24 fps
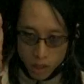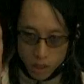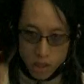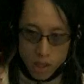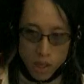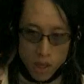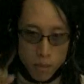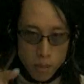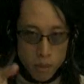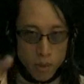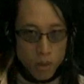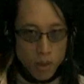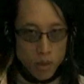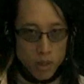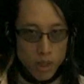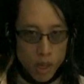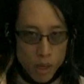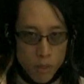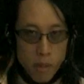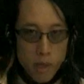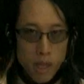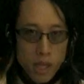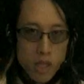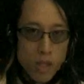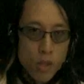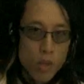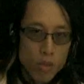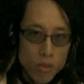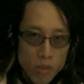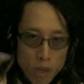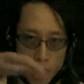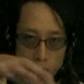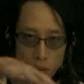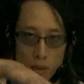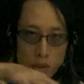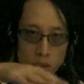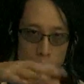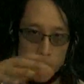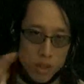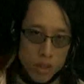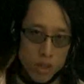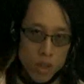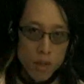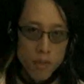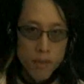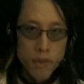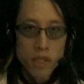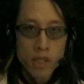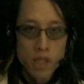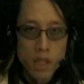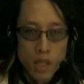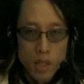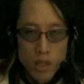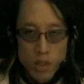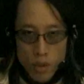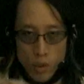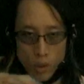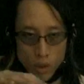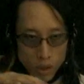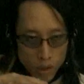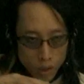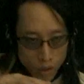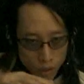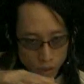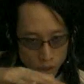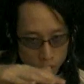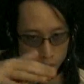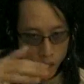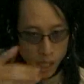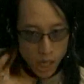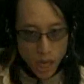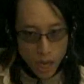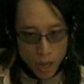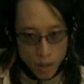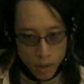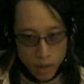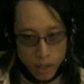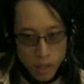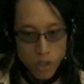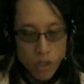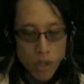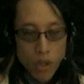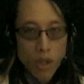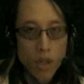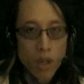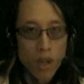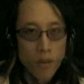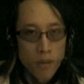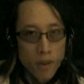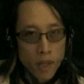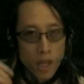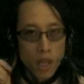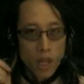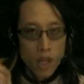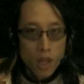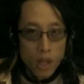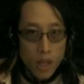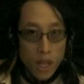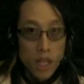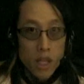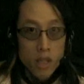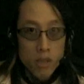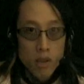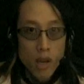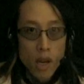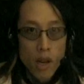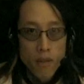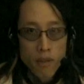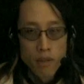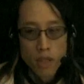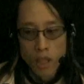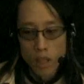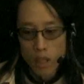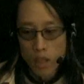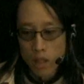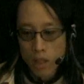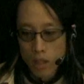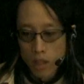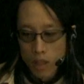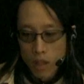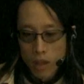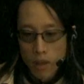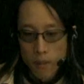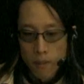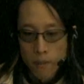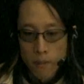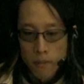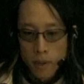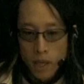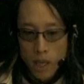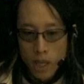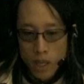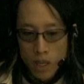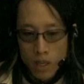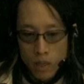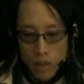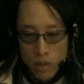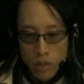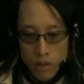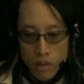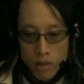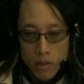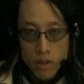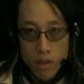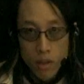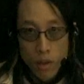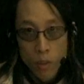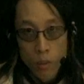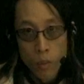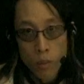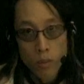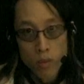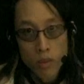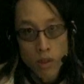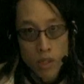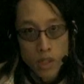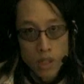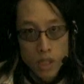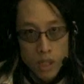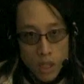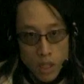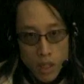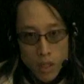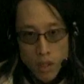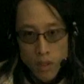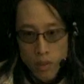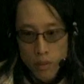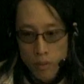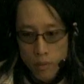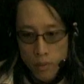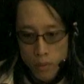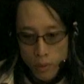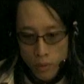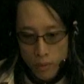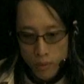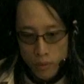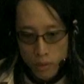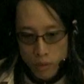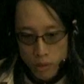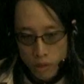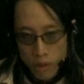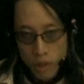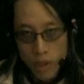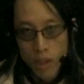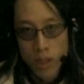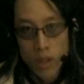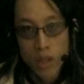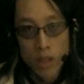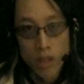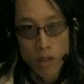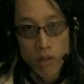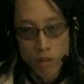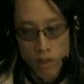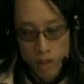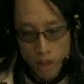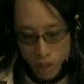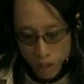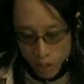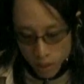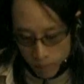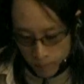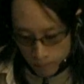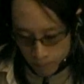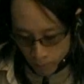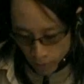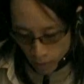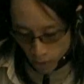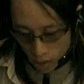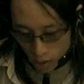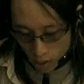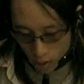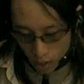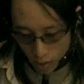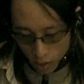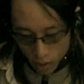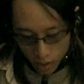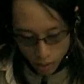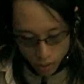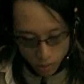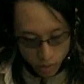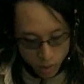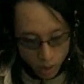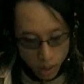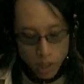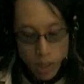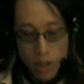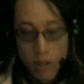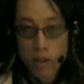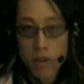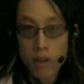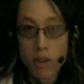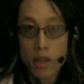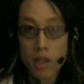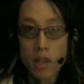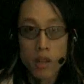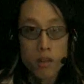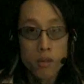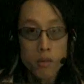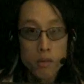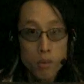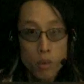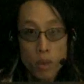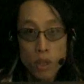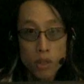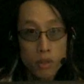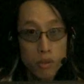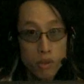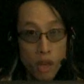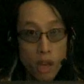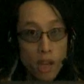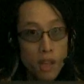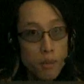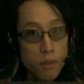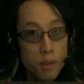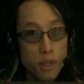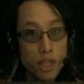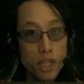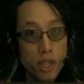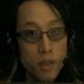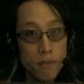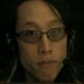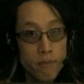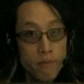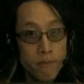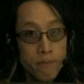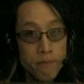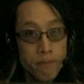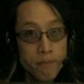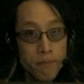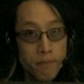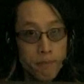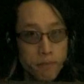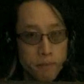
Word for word: you're cutting sharp sharp edges or rounded surfaces or you know you're seeing how things are curved that's drafting um, and so the skill for, for drawing that you'll need is none other than well draftsmanship